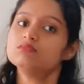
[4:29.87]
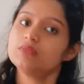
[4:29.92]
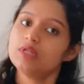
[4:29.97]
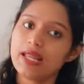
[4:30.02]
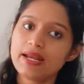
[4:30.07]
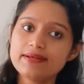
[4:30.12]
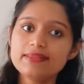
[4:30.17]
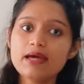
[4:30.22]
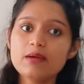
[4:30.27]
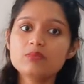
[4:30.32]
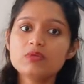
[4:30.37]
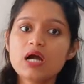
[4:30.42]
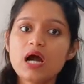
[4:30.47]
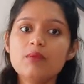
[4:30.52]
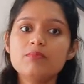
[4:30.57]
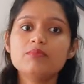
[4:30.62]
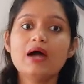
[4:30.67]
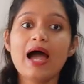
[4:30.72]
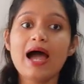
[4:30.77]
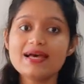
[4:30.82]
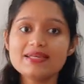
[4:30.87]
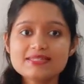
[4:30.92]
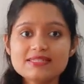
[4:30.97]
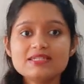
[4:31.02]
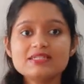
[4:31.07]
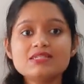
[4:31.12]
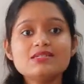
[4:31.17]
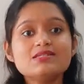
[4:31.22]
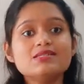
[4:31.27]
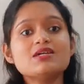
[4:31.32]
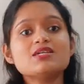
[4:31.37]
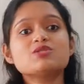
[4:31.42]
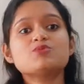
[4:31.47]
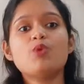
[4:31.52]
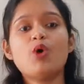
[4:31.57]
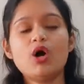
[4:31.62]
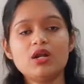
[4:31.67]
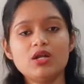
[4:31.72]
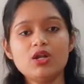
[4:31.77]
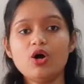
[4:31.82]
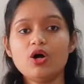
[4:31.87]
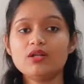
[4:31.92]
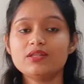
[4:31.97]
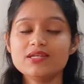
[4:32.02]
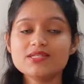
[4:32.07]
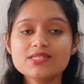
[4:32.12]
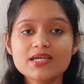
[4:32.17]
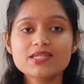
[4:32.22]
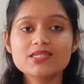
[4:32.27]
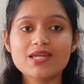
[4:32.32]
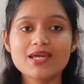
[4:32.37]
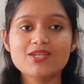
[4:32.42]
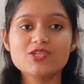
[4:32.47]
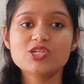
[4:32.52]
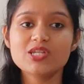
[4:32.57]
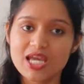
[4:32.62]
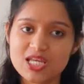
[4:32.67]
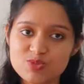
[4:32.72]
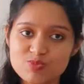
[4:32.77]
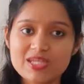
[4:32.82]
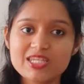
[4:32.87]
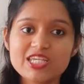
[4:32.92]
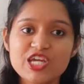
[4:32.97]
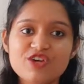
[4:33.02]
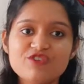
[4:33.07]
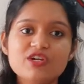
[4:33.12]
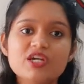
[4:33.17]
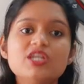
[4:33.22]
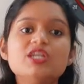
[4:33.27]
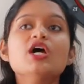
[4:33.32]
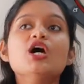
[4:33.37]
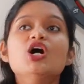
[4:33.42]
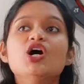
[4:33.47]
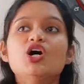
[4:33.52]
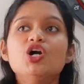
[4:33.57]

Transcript: Let them come. As it is, this model or this extension has been given